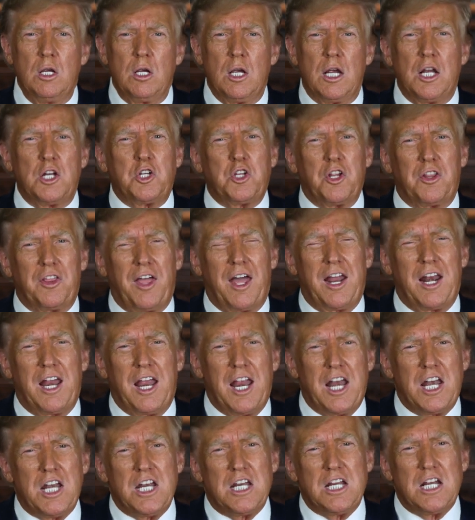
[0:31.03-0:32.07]
And to that
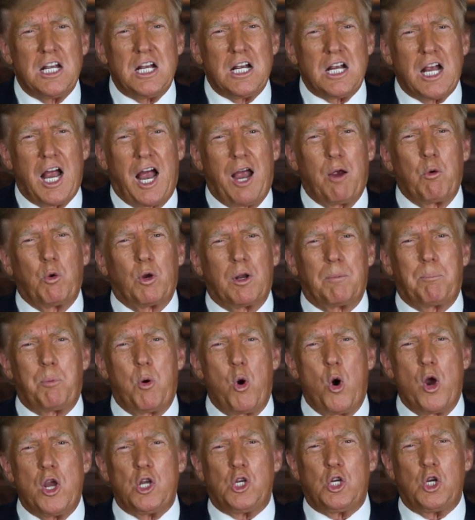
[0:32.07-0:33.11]
end, I will
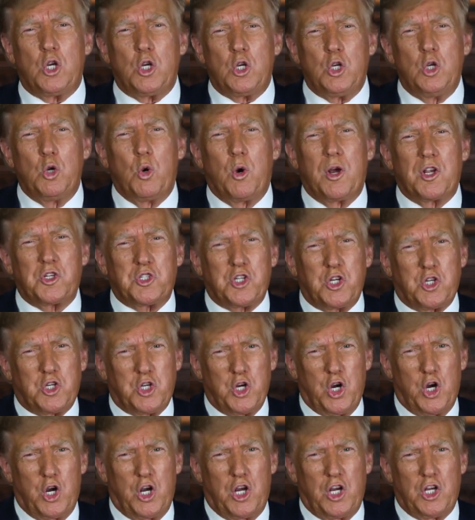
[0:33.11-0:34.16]
appoint U.S.
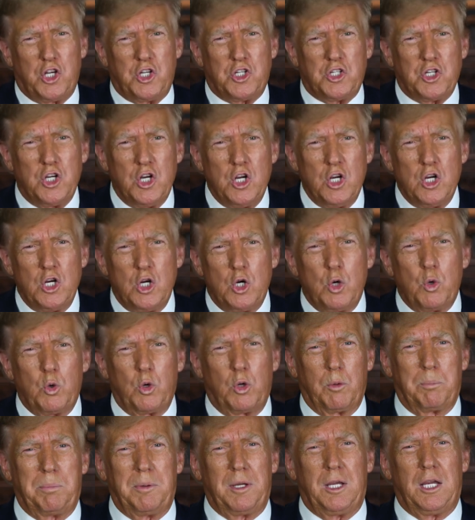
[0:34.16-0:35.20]
attorneys who
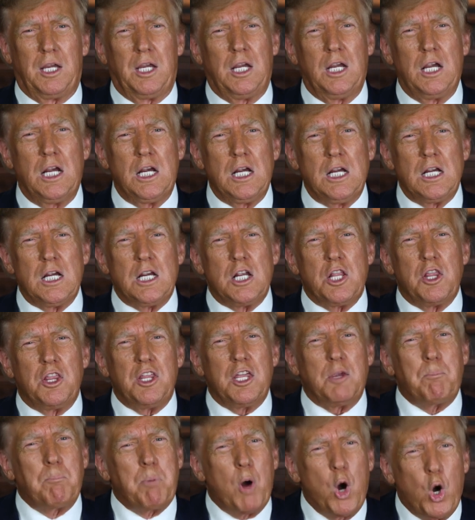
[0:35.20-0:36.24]
will be
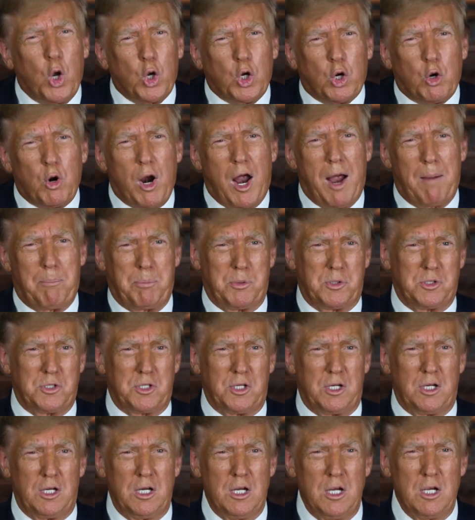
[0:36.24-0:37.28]
the polar
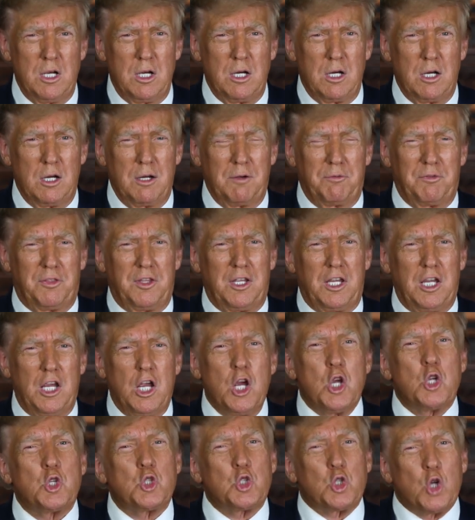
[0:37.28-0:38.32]
opposite of the
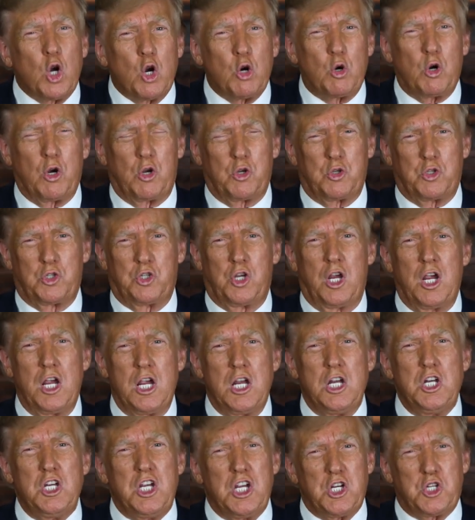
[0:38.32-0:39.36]
Soros
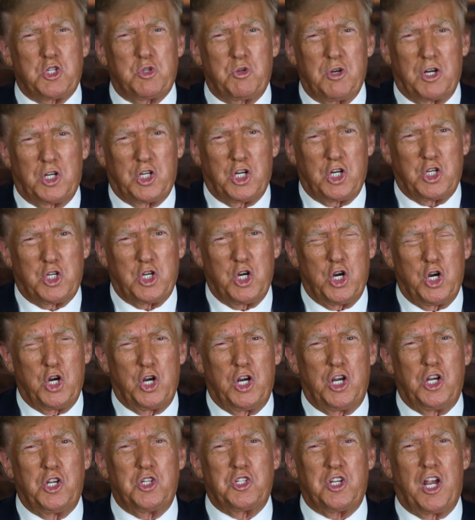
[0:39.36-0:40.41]
district
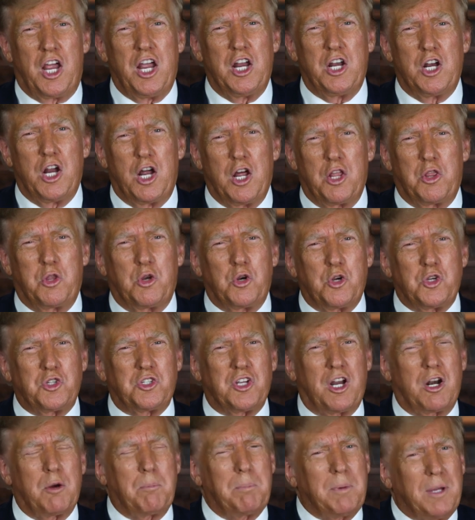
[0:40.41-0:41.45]
attorneys and others
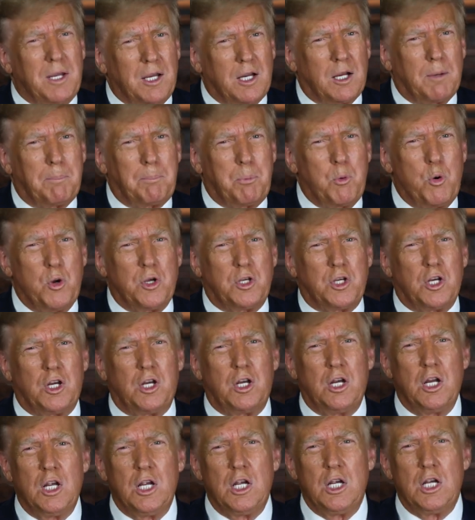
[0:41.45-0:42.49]
that are being appointed